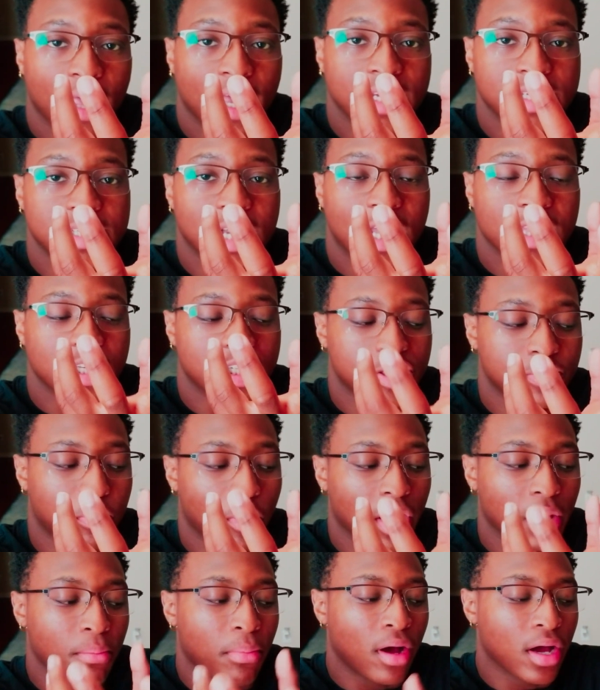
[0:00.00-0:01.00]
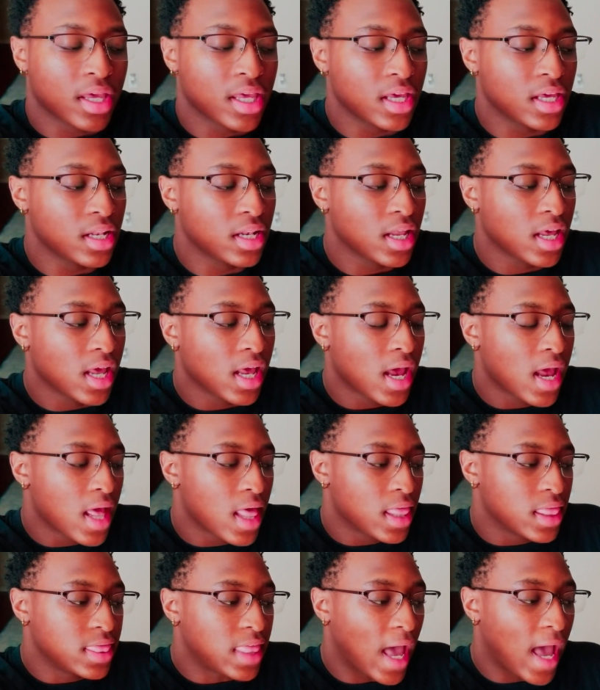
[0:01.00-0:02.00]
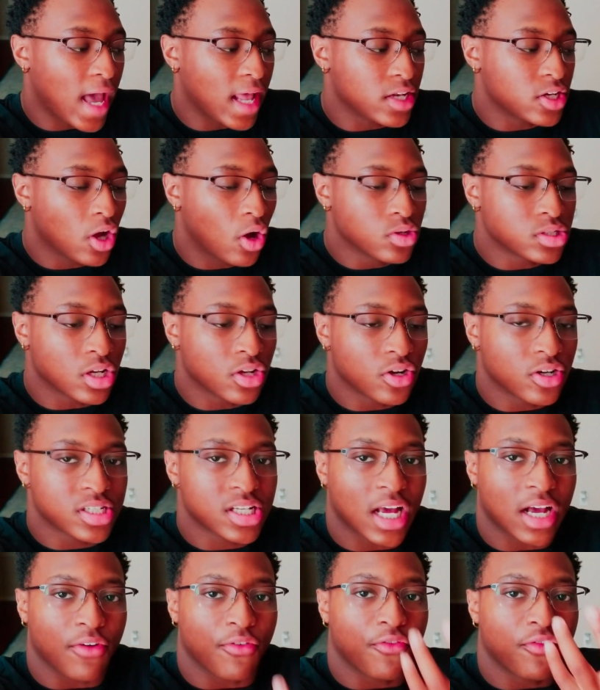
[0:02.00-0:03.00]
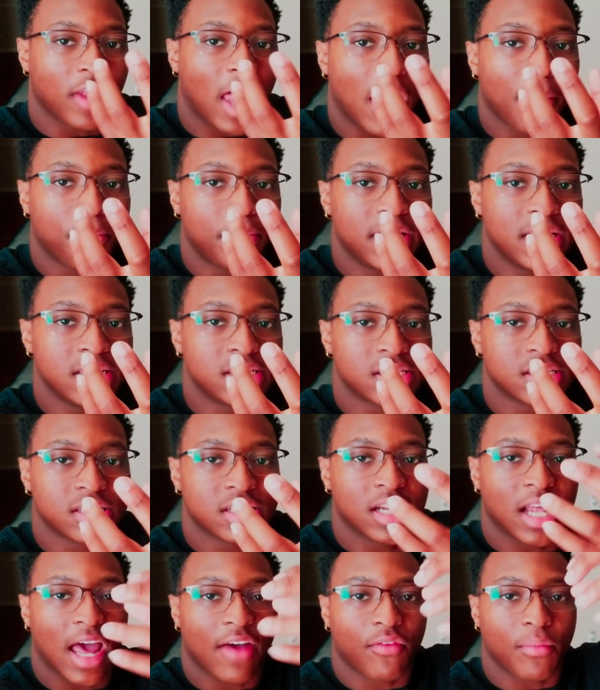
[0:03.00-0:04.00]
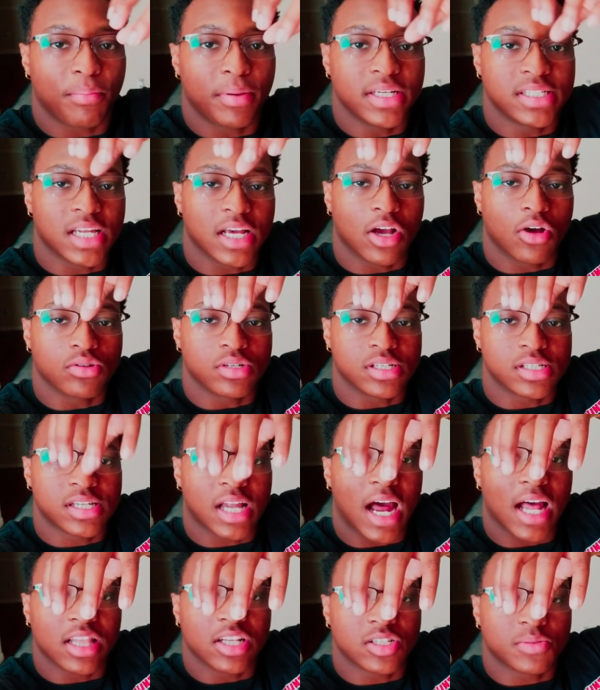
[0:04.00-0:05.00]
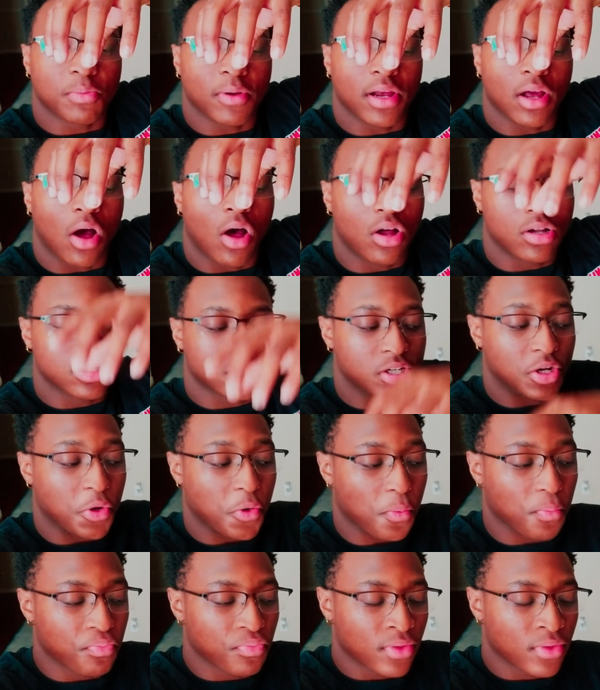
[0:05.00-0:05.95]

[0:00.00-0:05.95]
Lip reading: inside the spring bucket, that goes under. It's like a flat piece. It's gonna have a piece that goes inside the spring also.